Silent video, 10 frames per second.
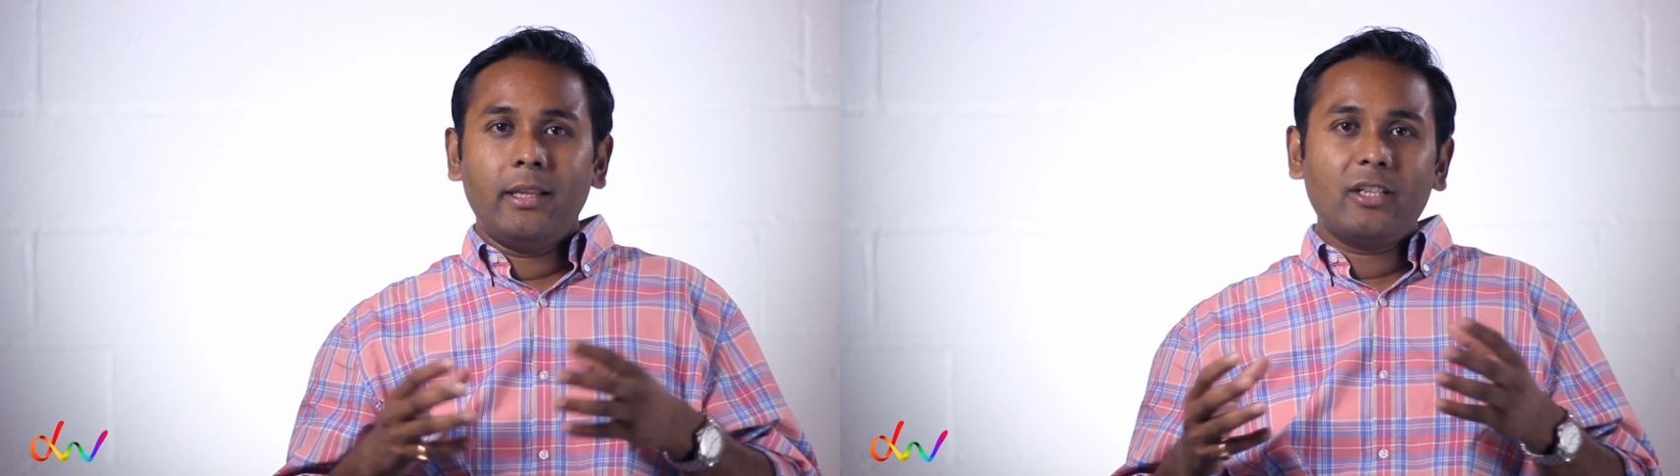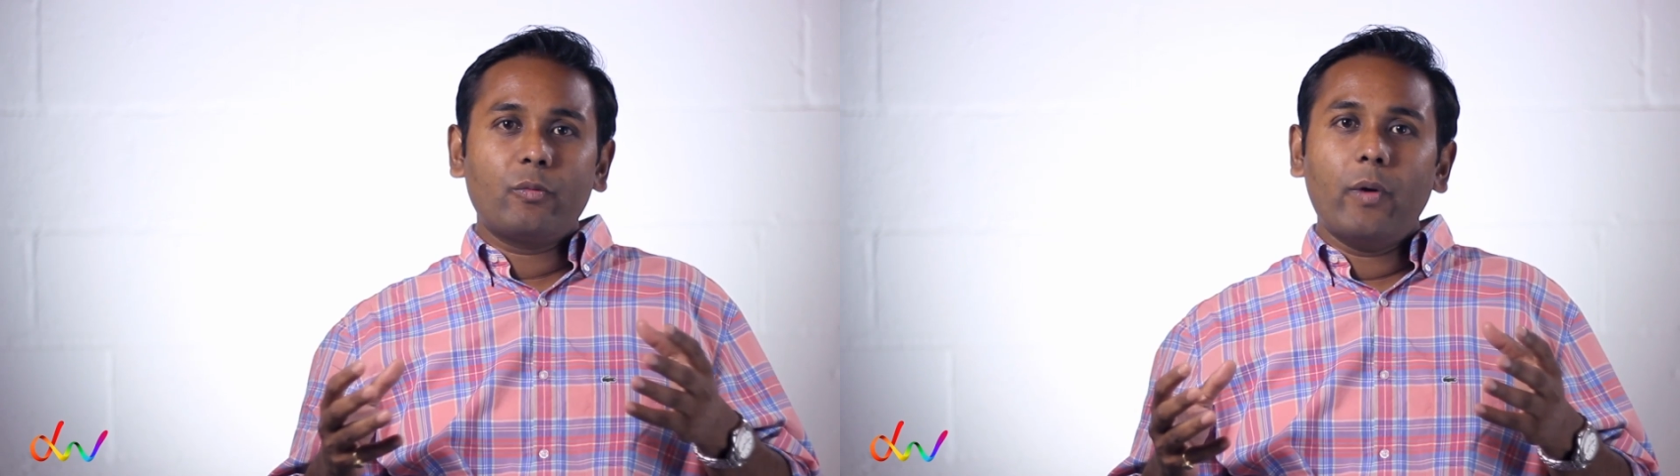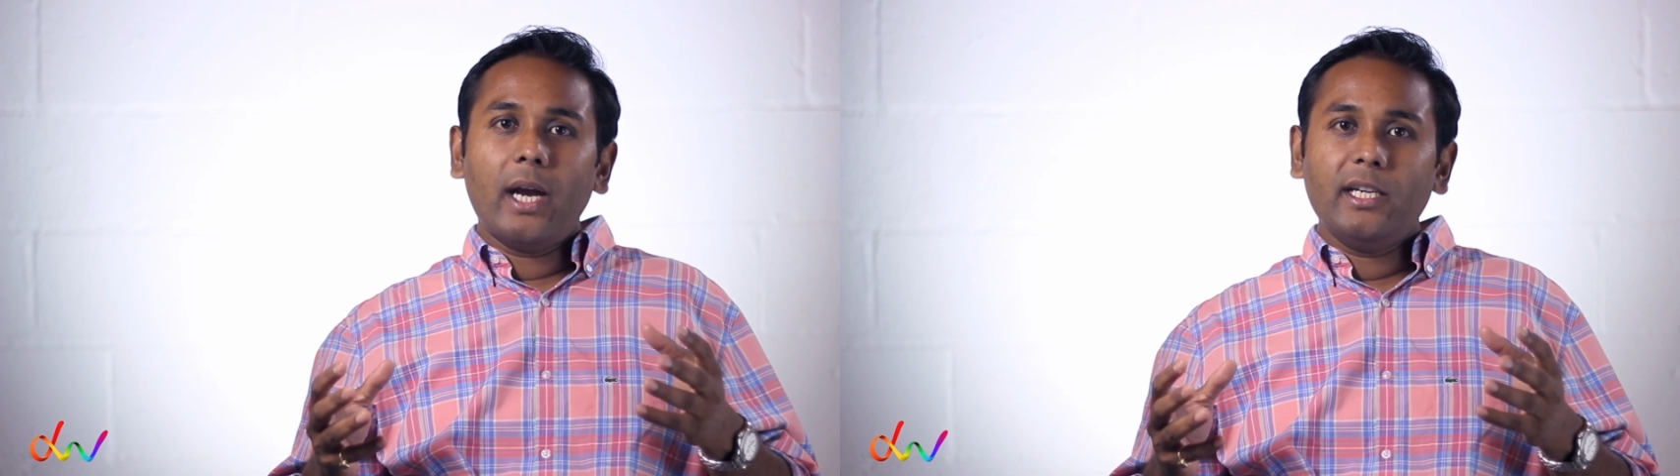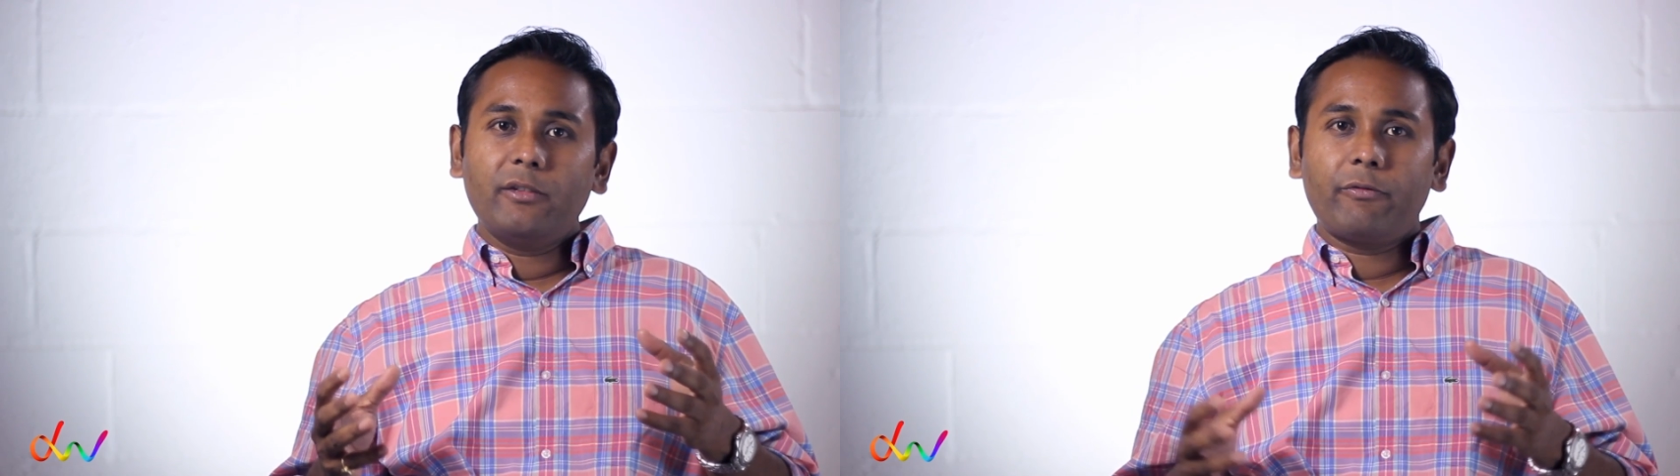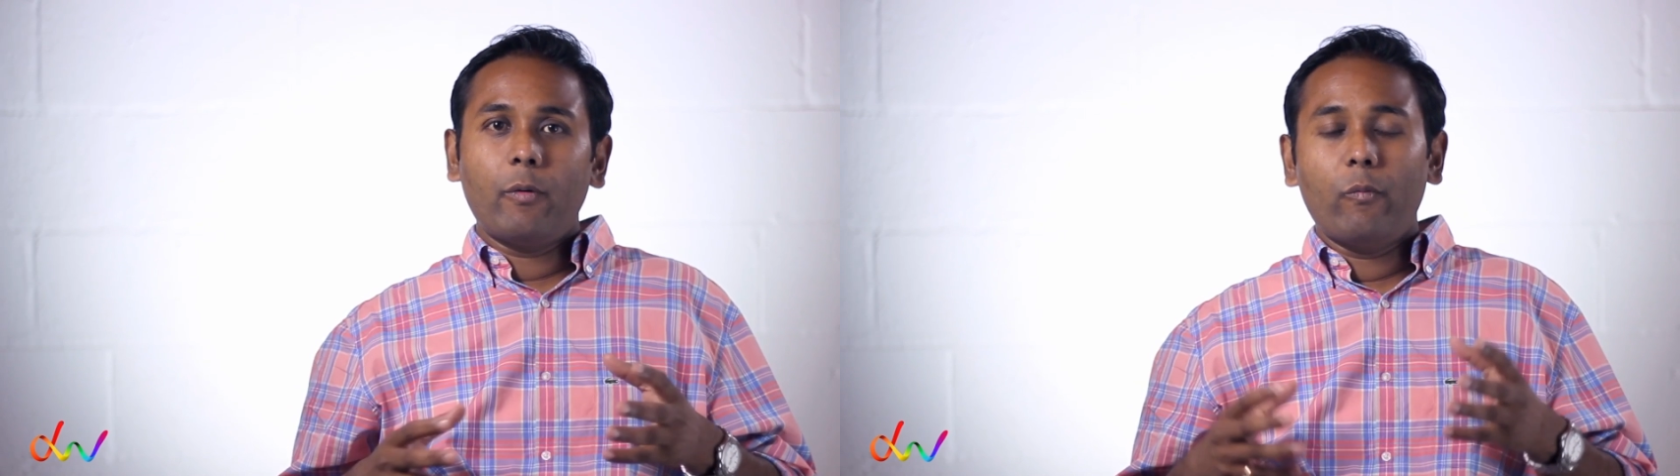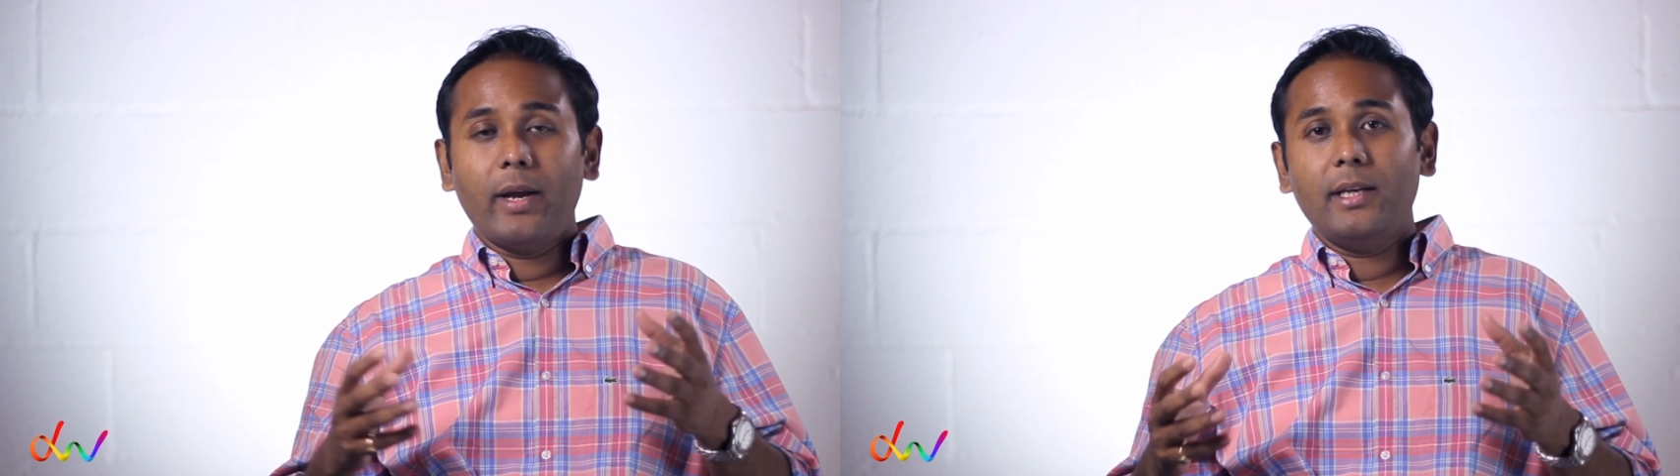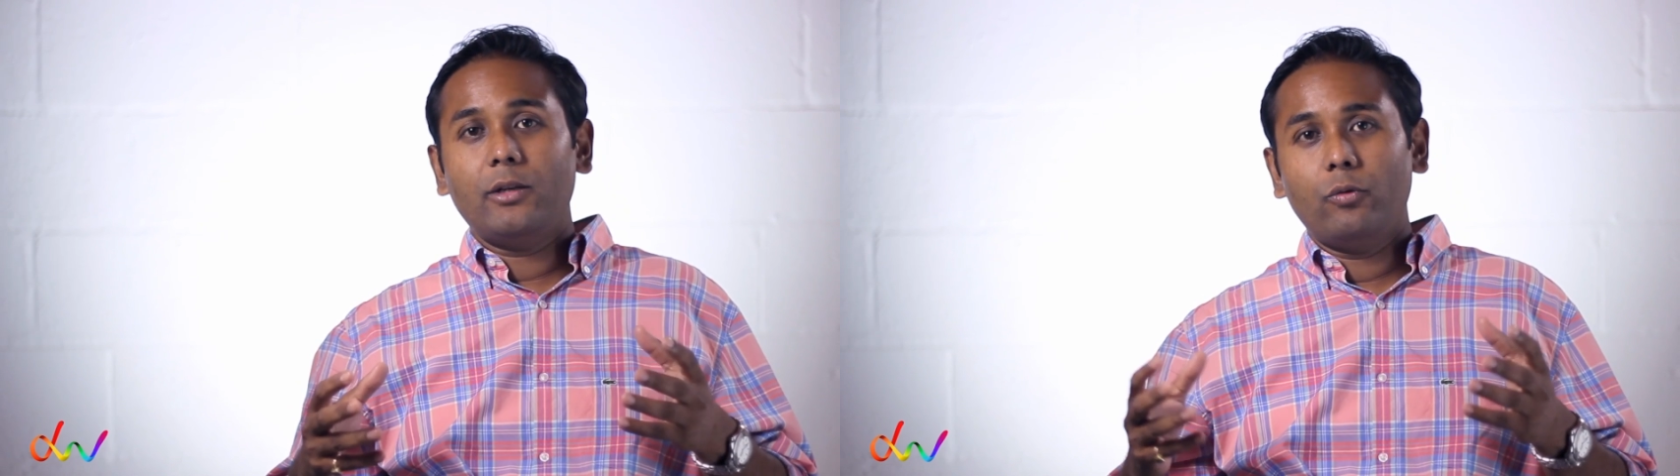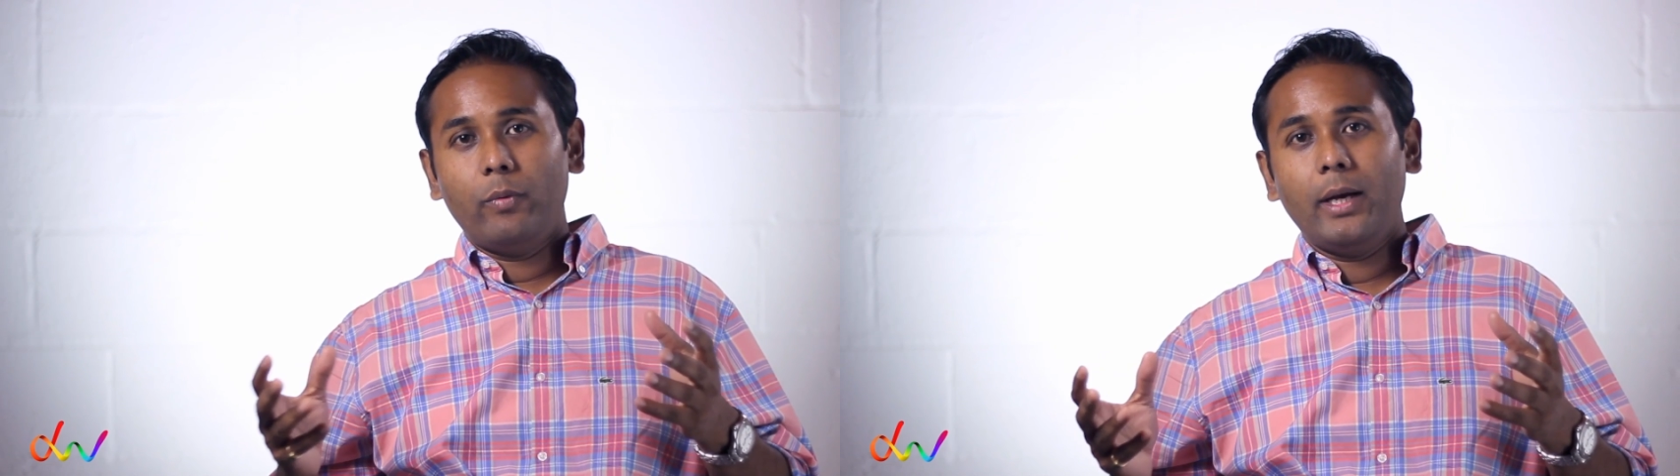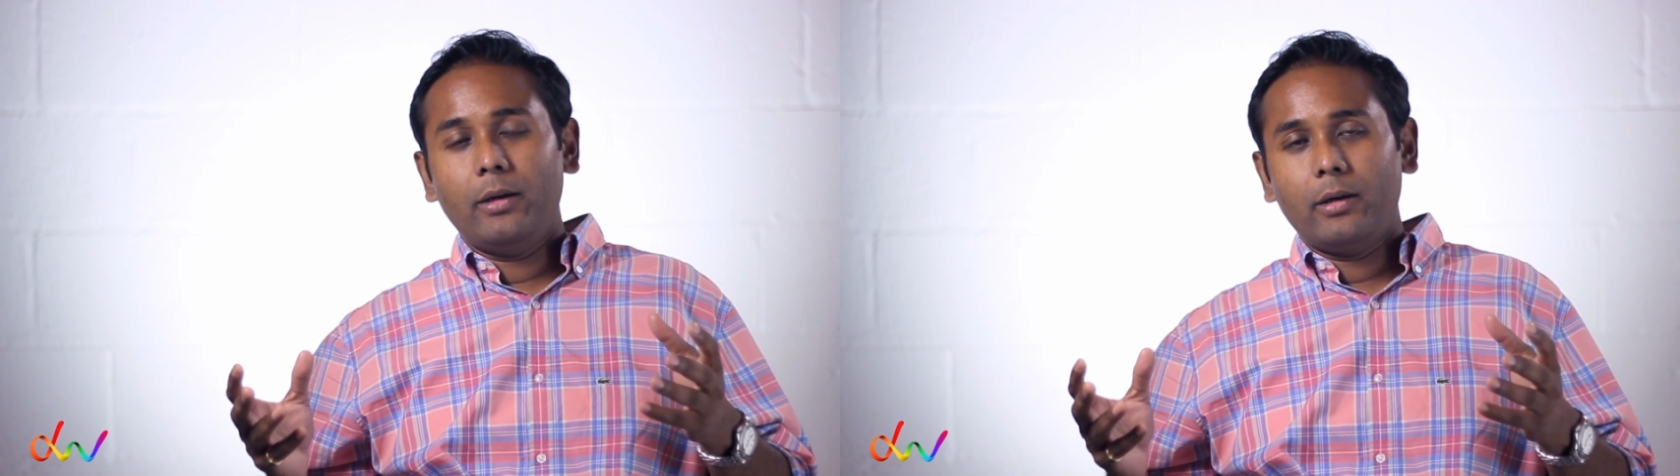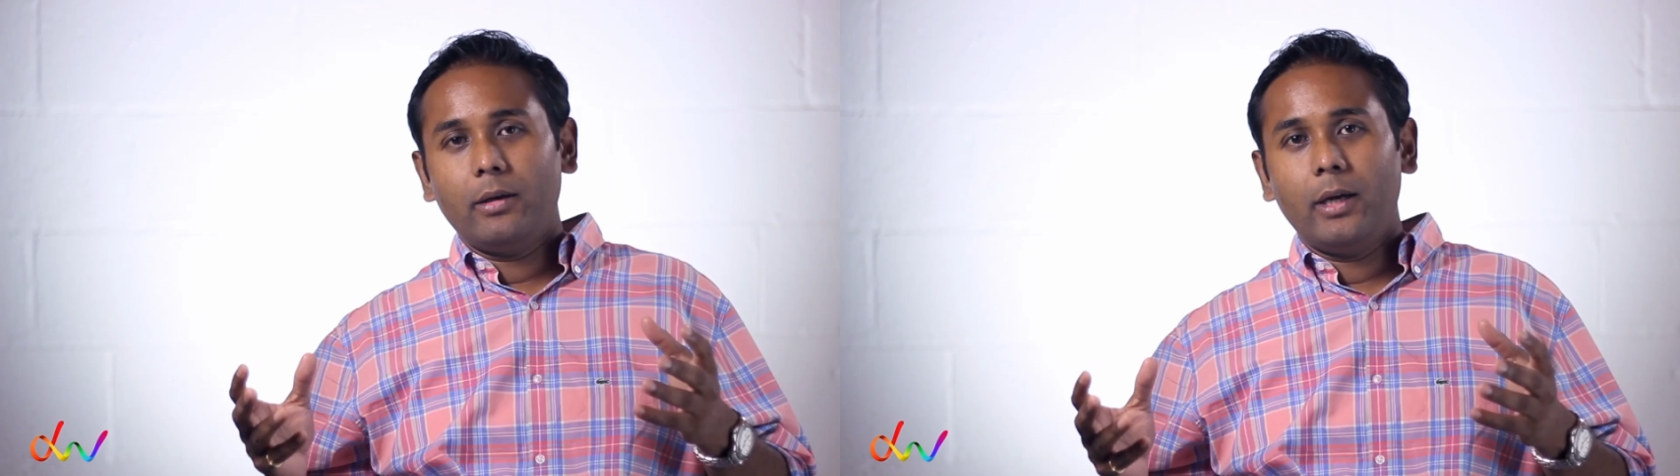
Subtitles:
This varies from vendor to vendor.